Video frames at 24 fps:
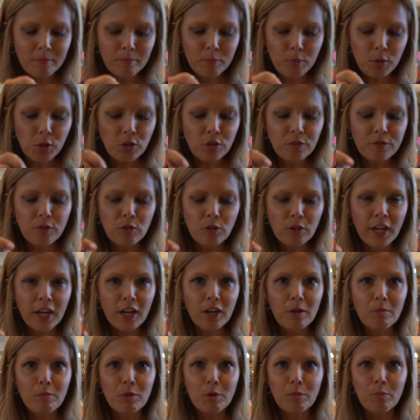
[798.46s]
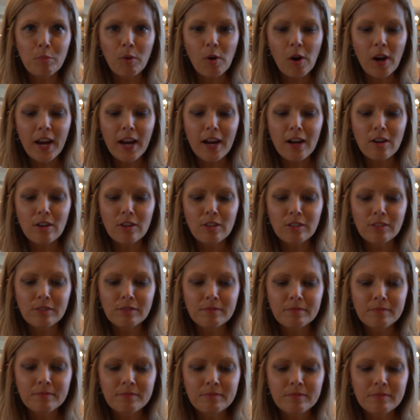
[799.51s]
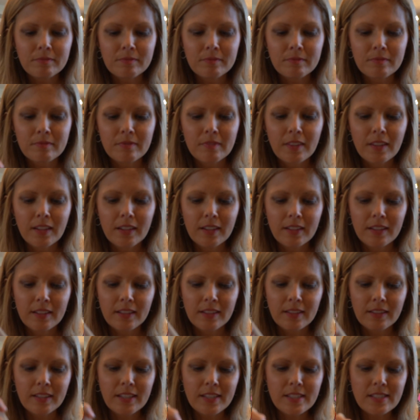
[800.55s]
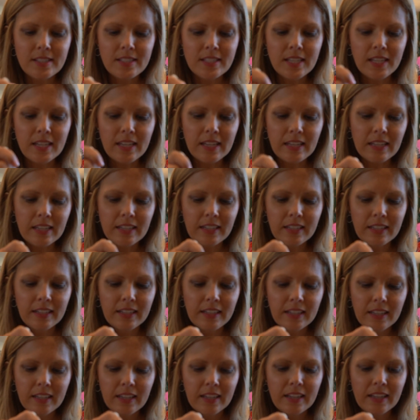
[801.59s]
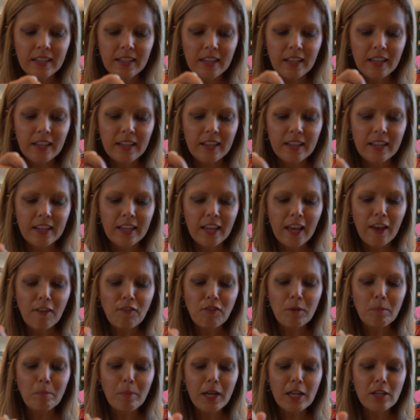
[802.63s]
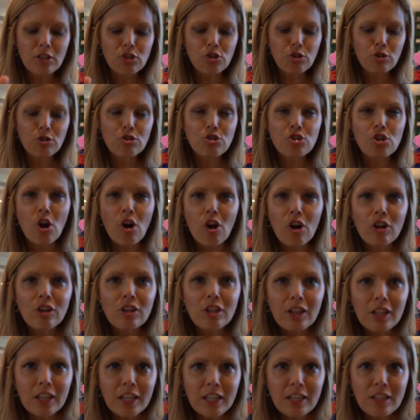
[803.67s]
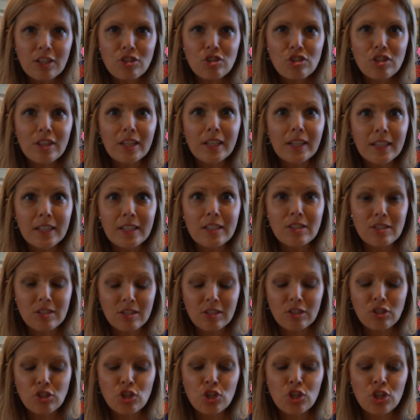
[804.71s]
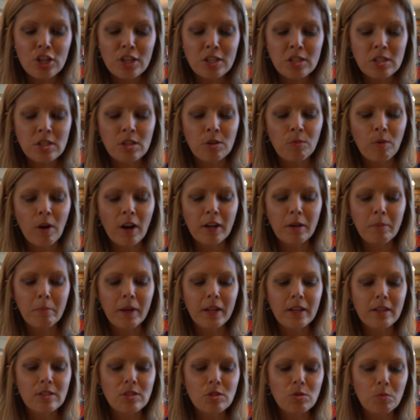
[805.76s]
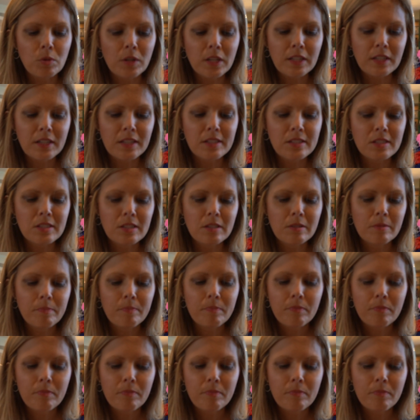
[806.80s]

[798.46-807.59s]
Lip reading: Beautiful caramel brown. Let's see. If it makes your jaw clench, then it's just the right amount of sweetness.